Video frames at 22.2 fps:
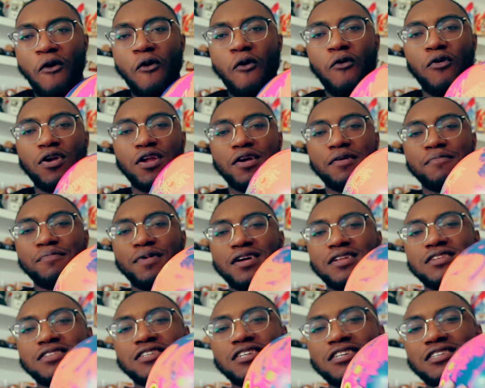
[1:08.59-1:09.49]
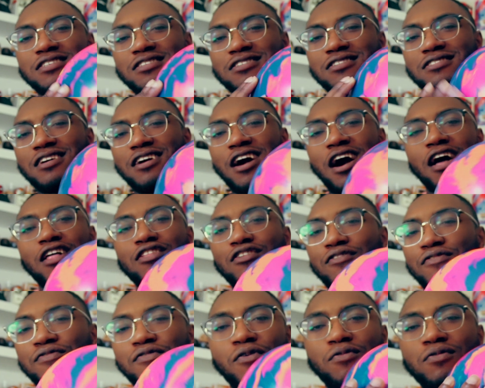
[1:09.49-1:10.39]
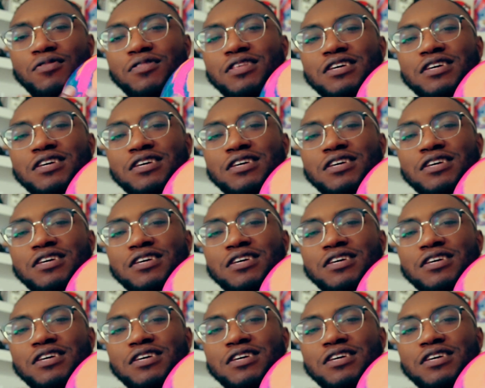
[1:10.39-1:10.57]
on it, but just colorful.